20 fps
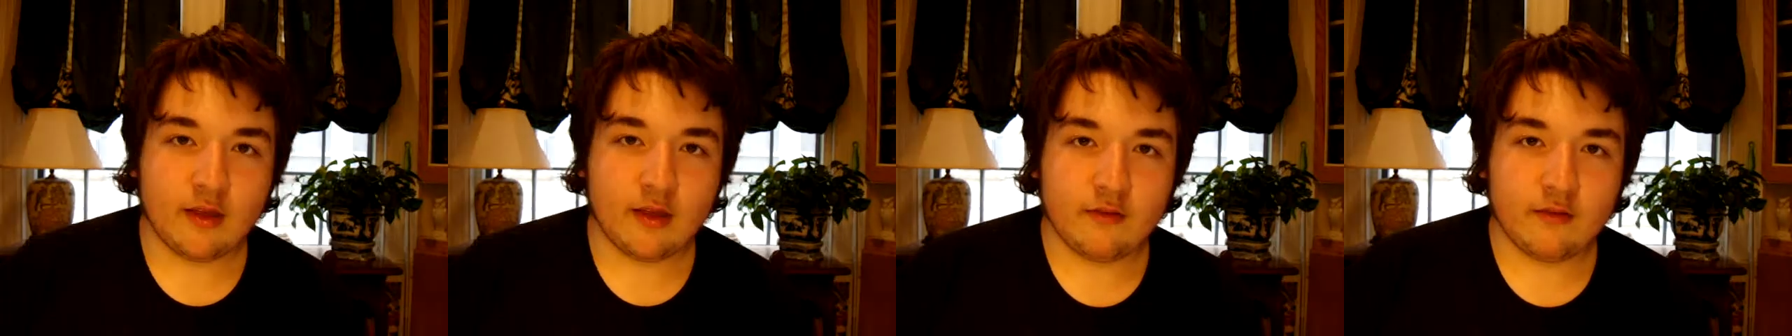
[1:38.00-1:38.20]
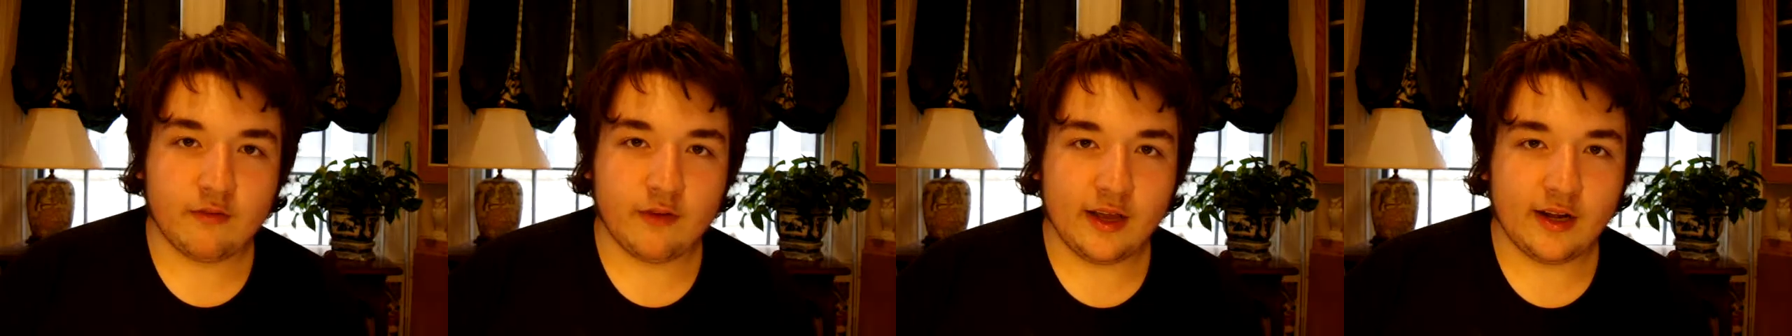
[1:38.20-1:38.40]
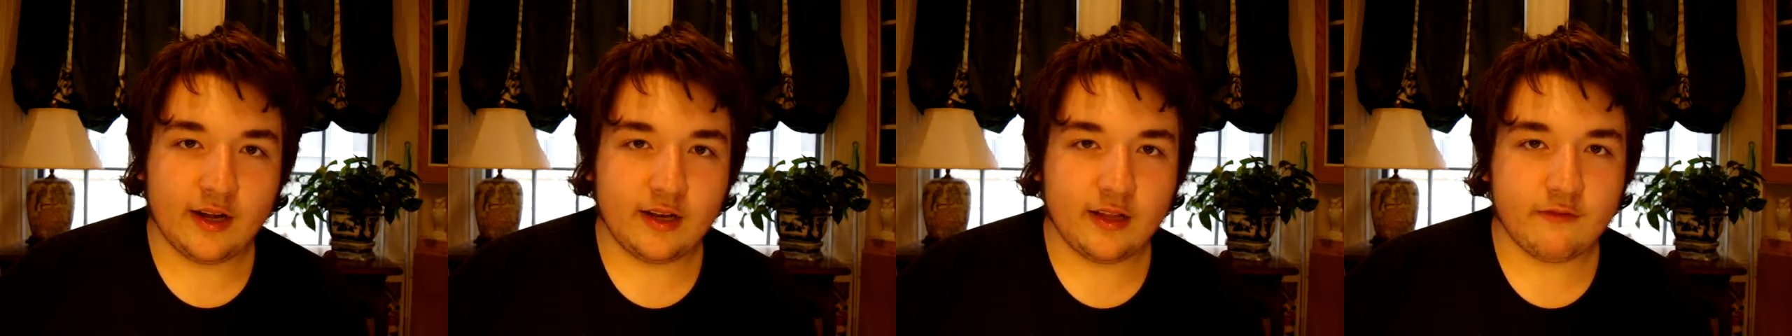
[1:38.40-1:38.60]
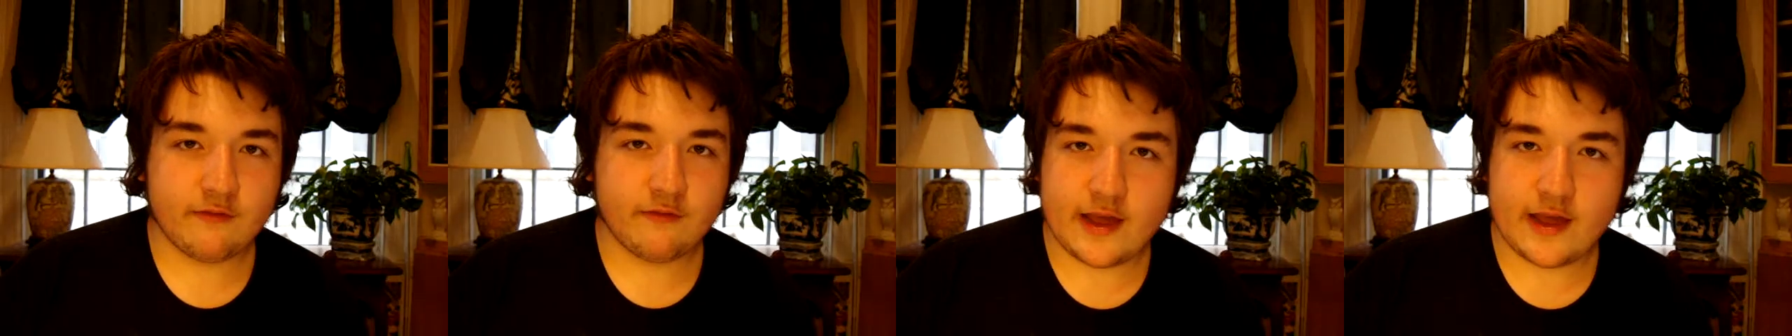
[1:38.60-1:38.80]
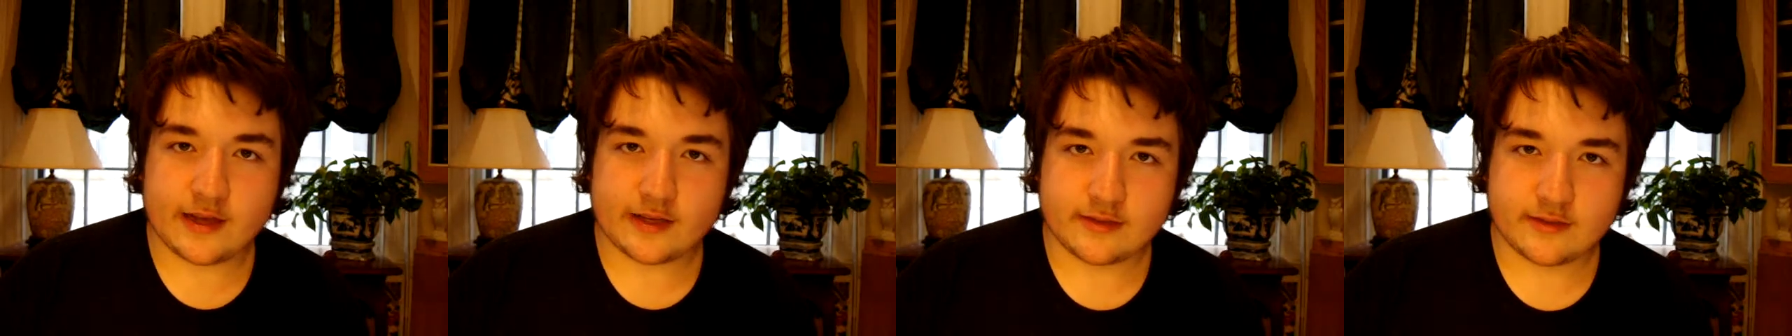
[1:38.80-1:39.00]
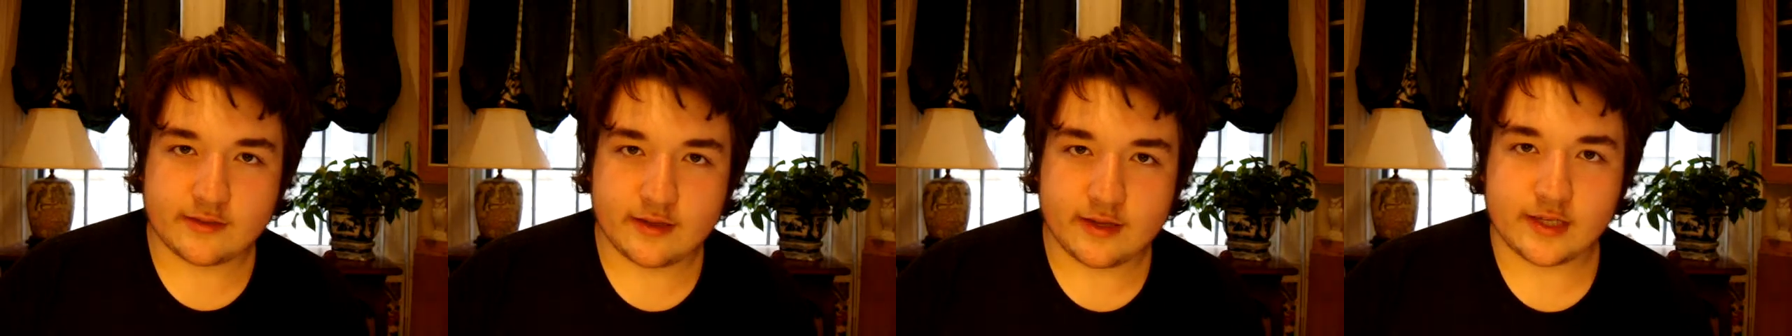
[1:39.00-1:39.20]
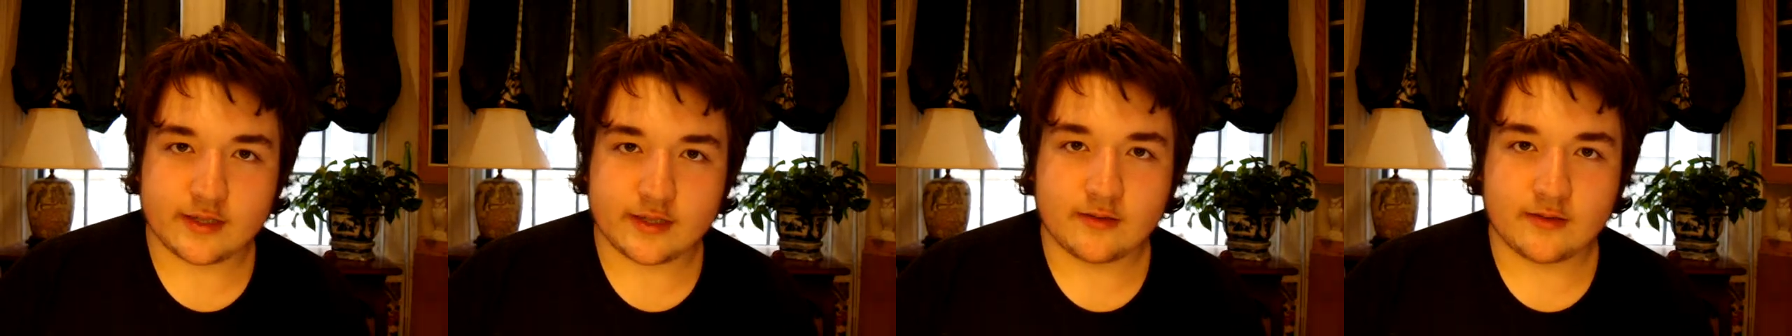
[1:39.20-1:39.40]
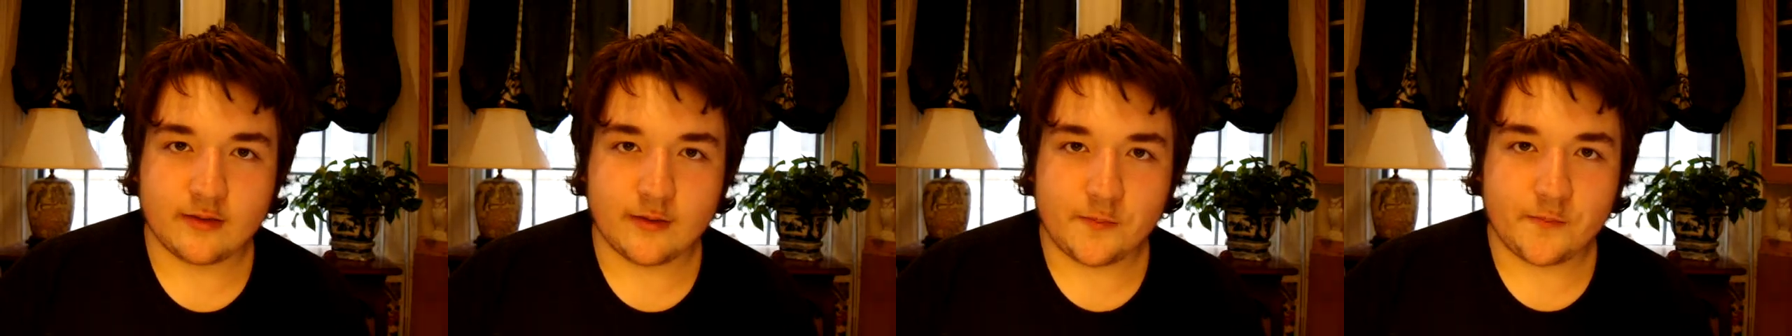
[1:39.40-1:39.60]
And finally, fact
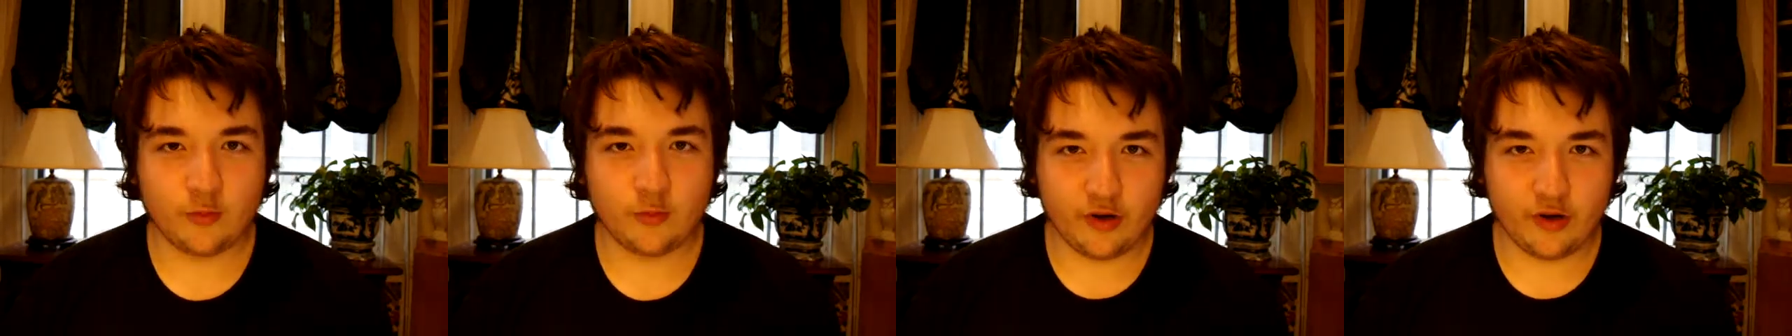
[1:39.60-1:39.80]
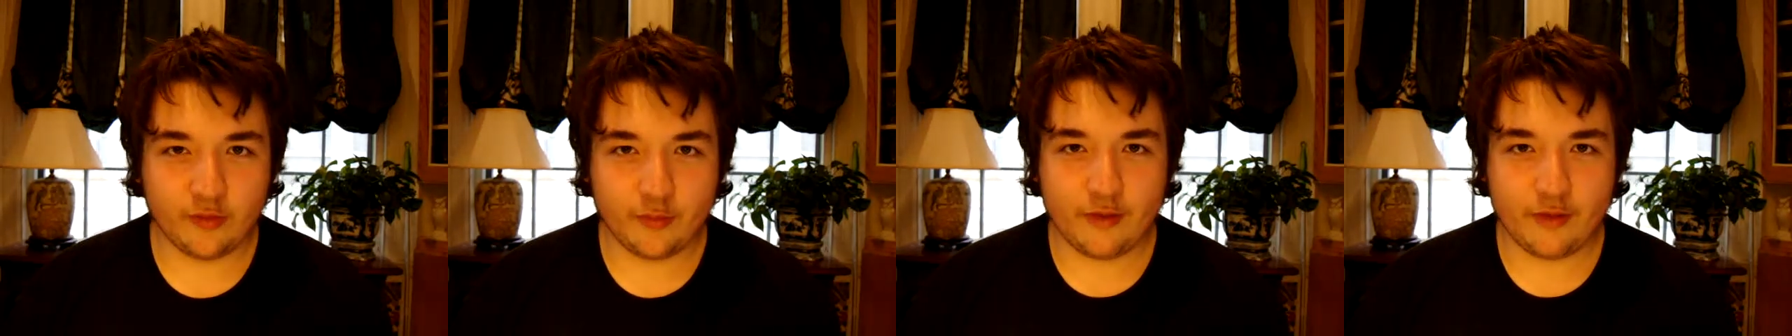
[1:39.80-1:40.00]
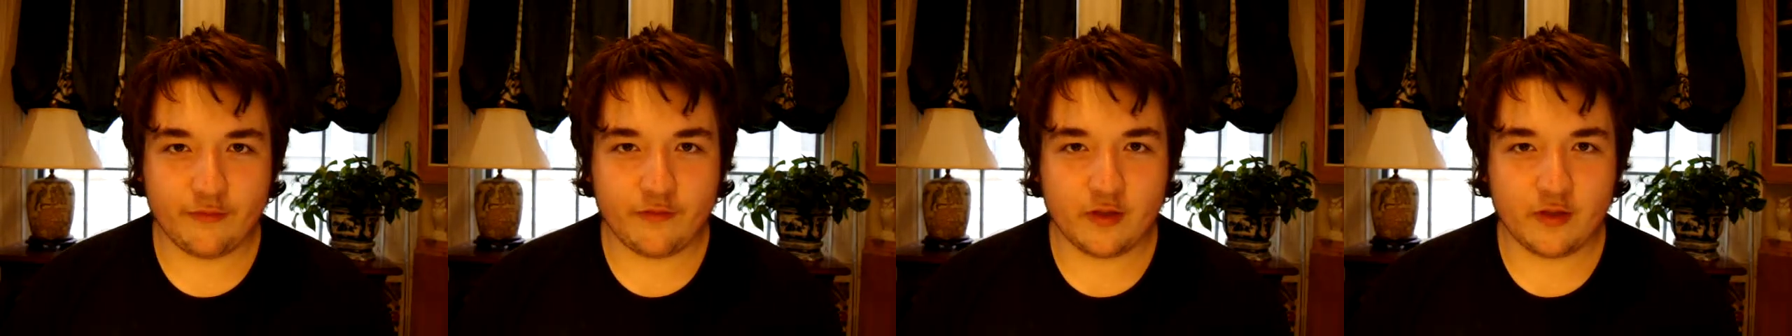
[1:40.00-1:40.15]
six. One of my